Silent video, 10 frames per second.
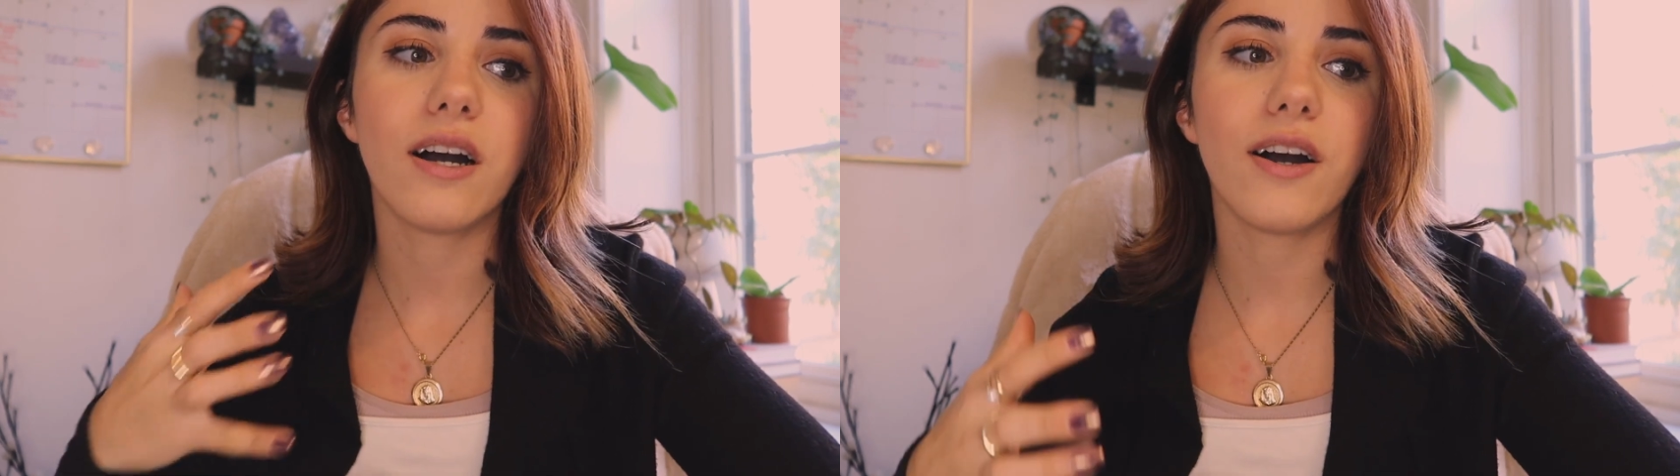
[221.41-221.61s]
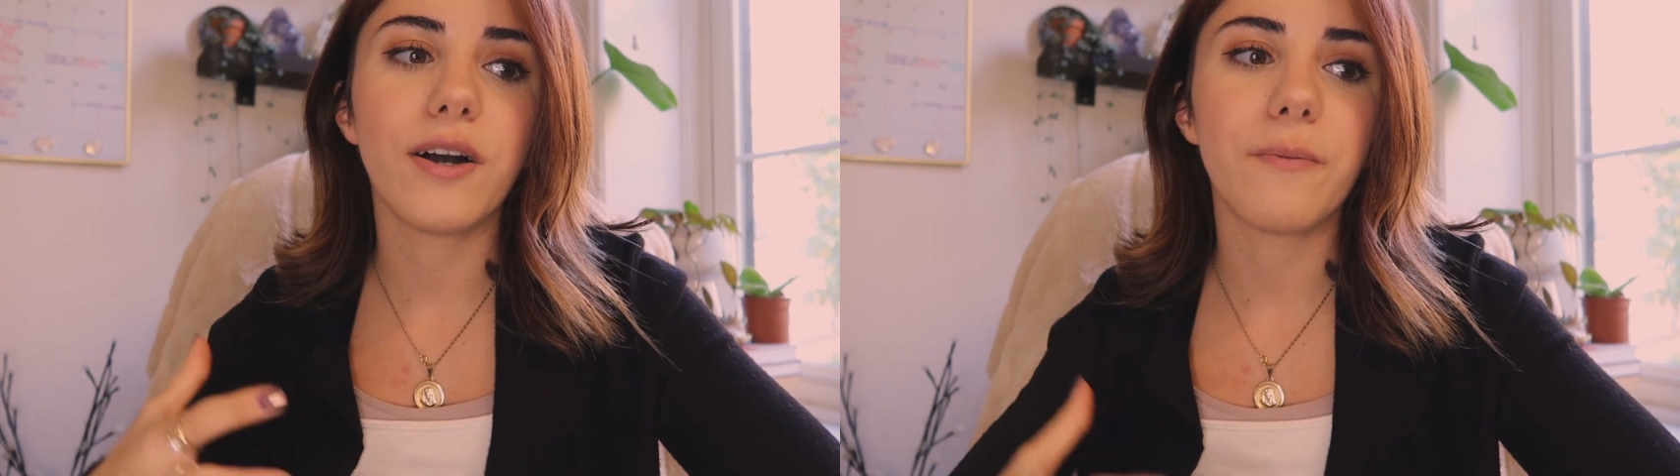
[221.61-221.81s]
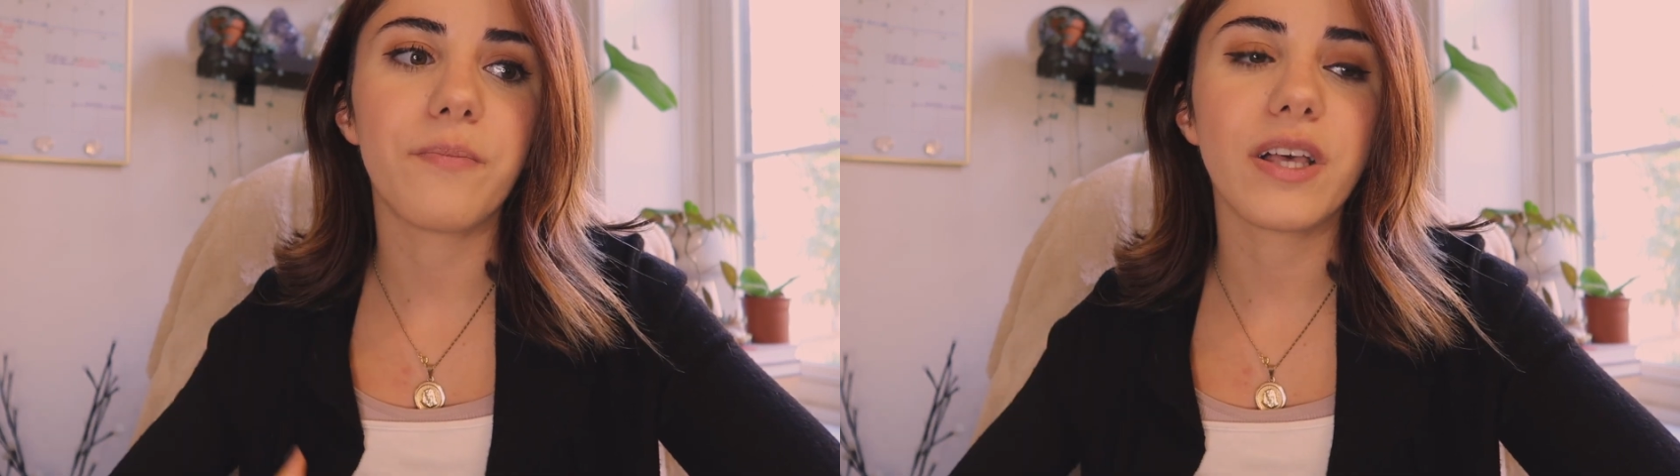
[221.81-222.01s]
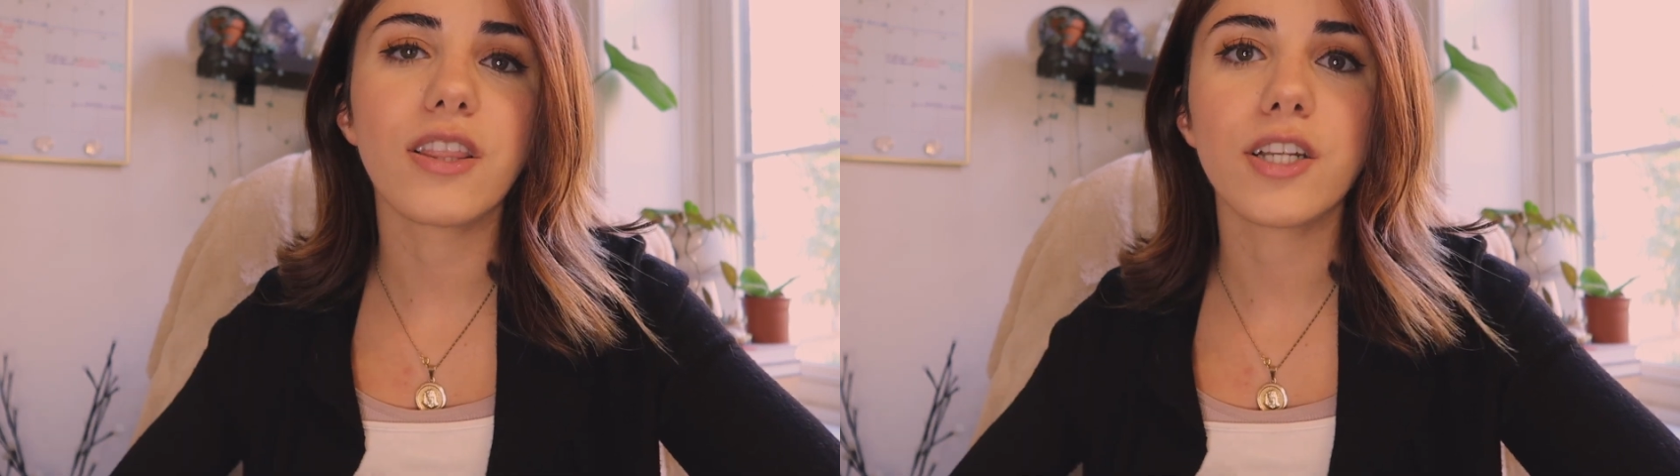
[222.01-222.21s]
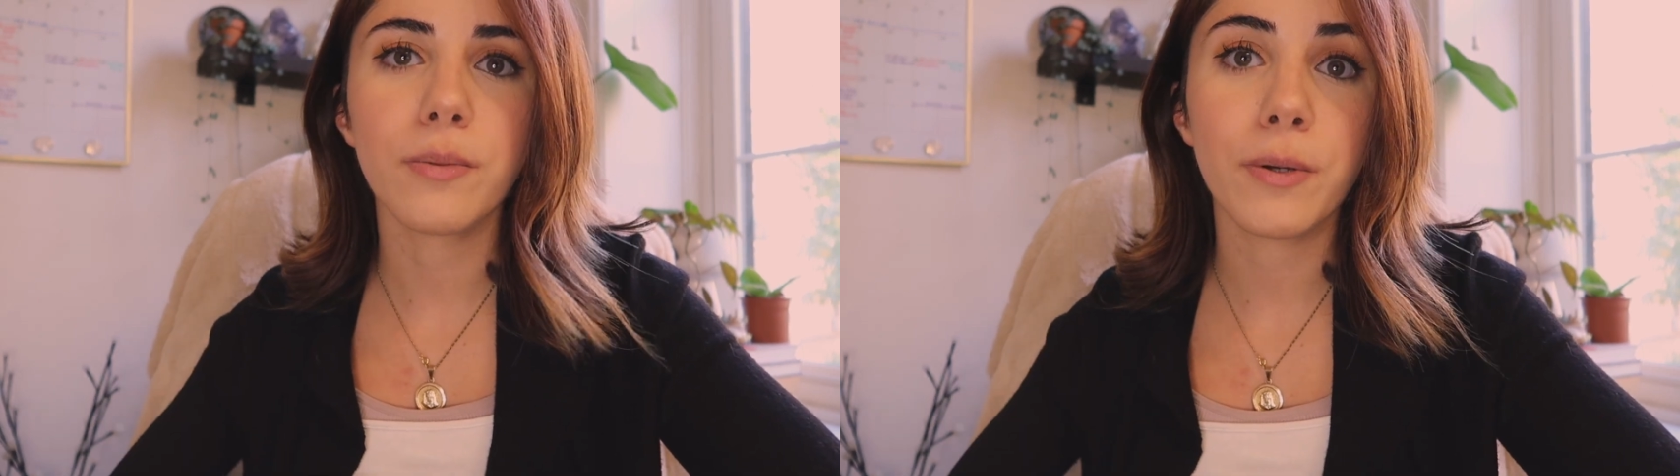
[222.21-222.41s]
a
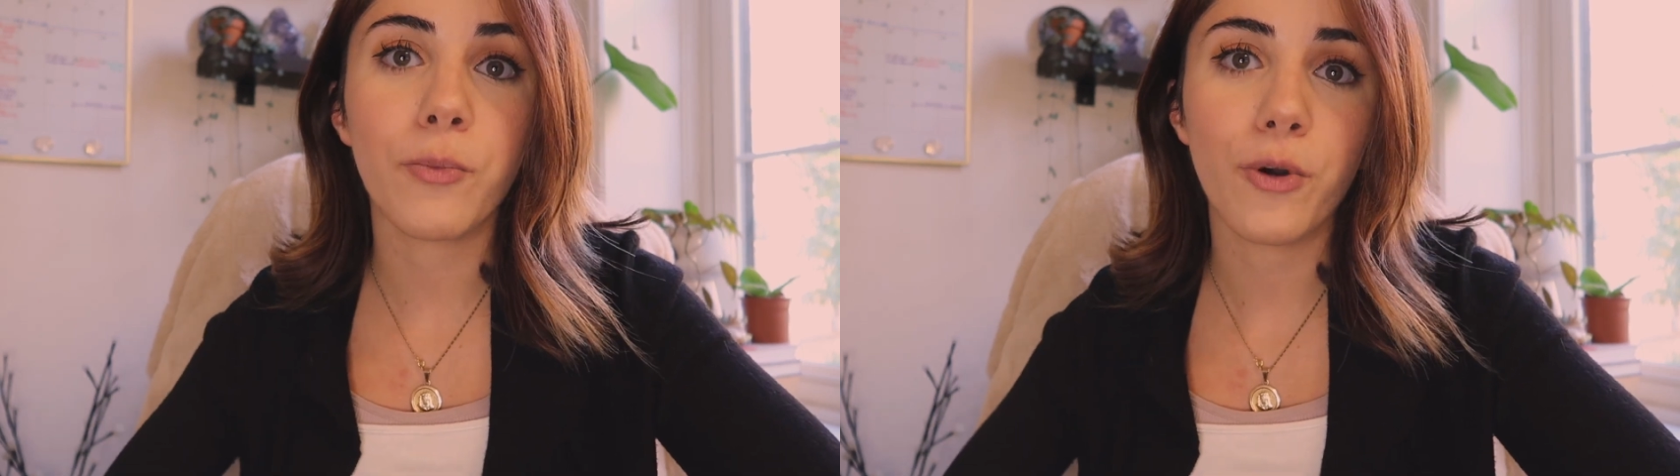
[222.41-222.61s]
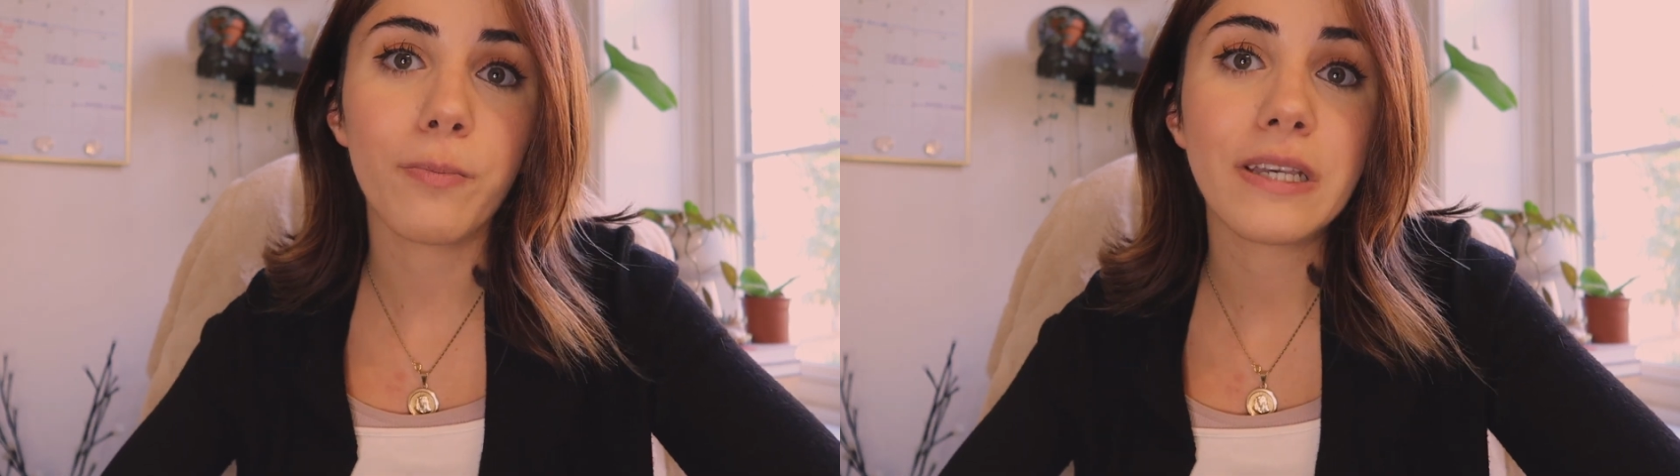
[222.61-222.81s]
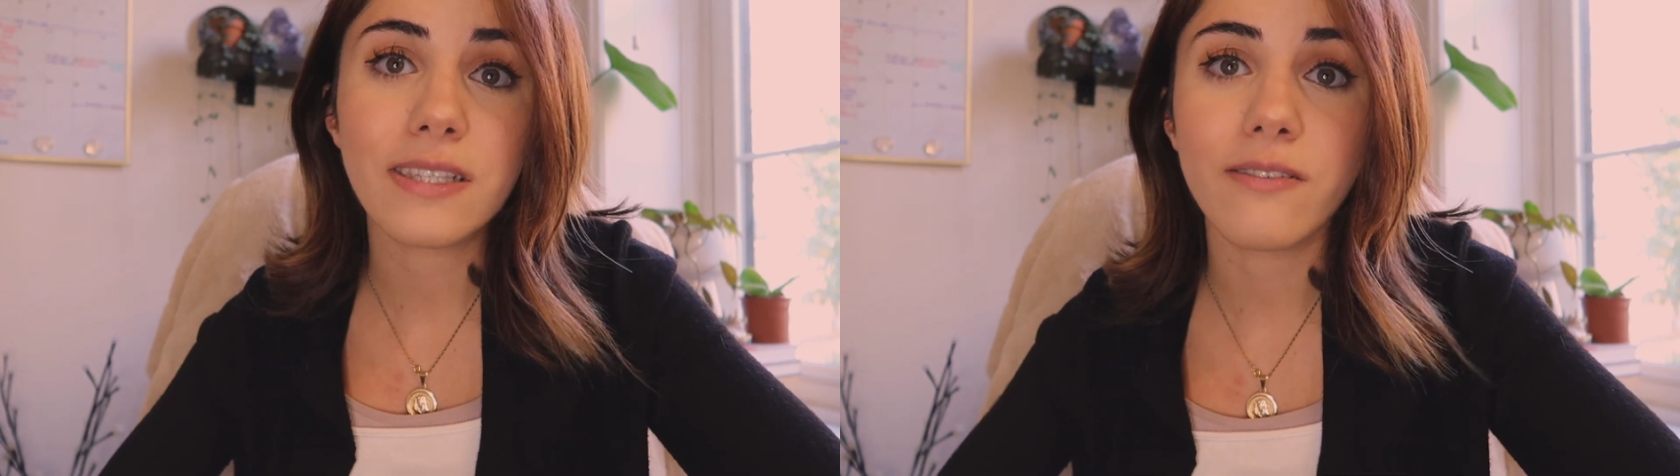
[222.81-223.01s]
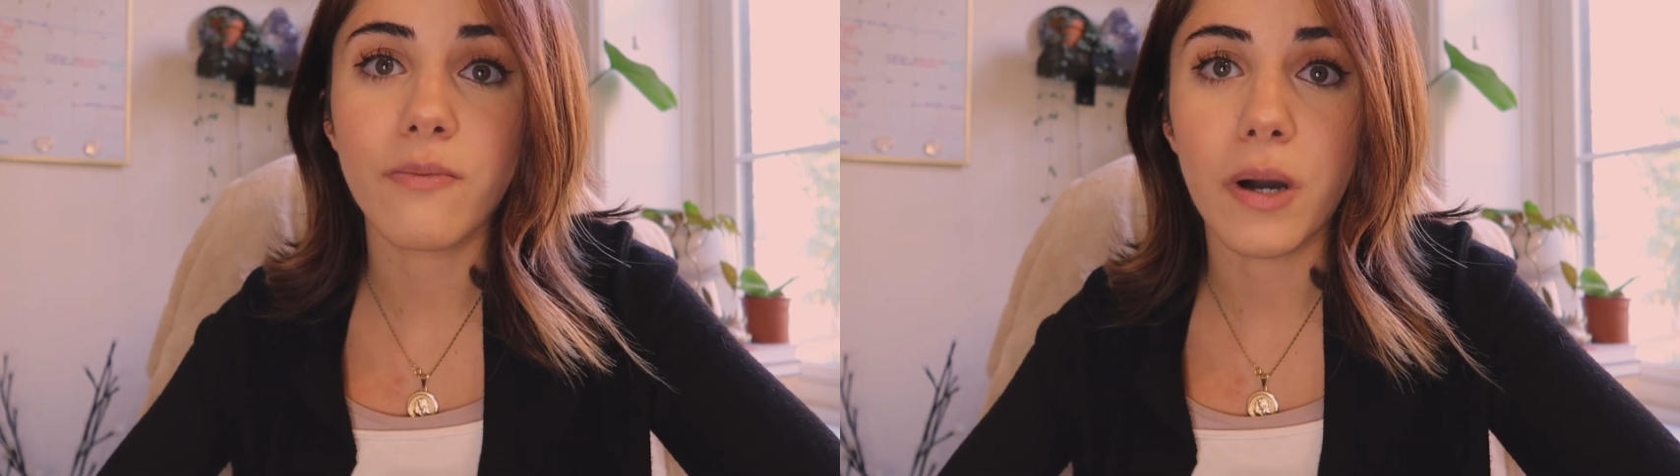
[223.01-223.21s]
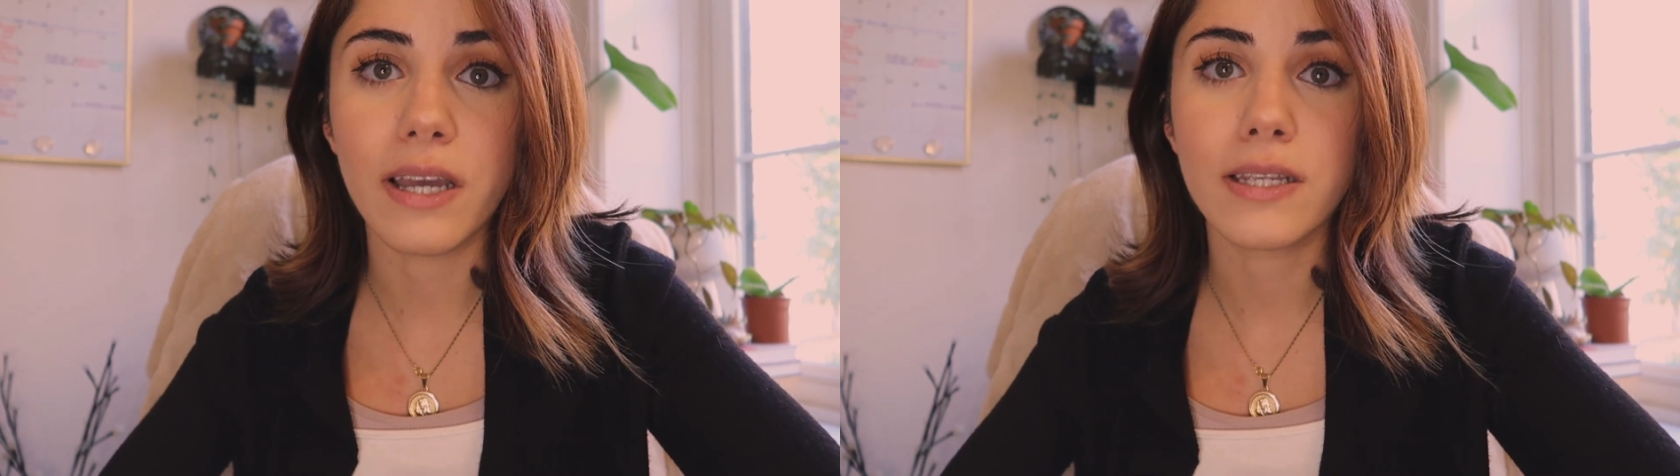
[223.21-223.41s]
little bit more peace of
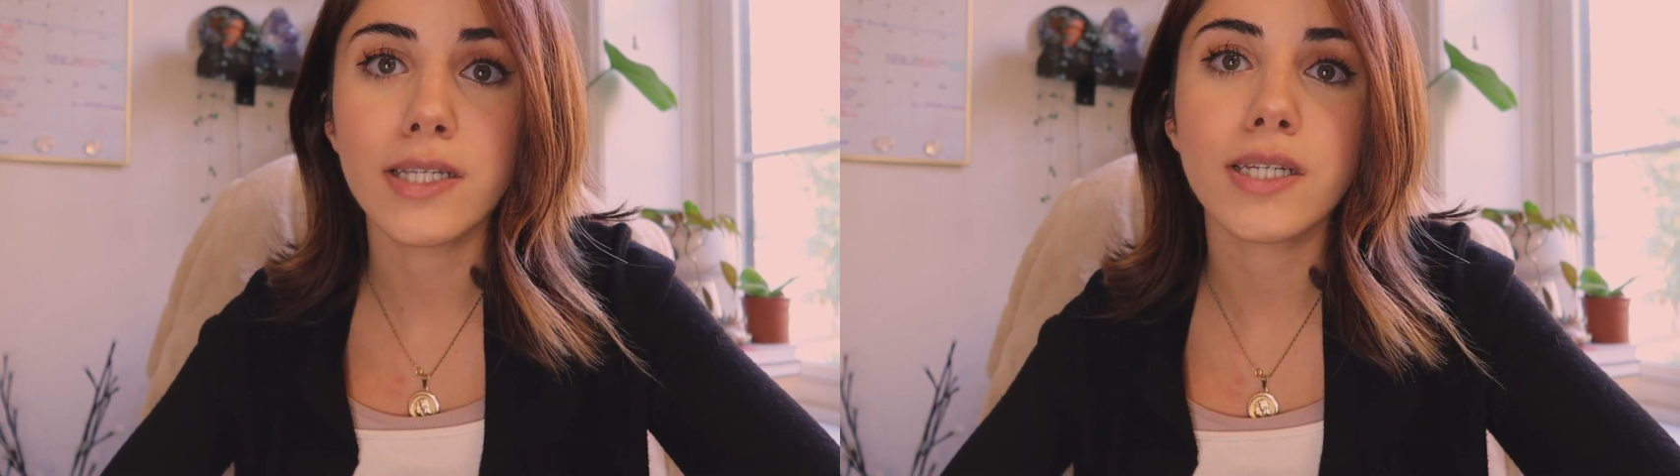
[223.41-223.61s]
mind